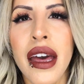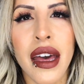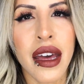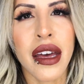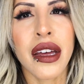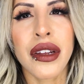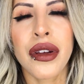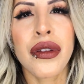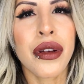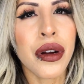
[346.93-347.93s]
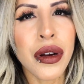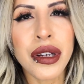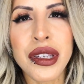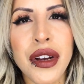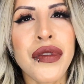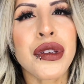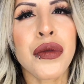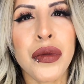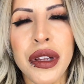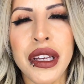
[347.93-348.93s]
and their stuff is
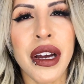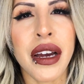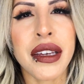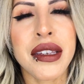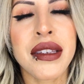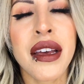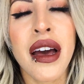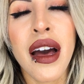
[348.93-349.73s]
really nice.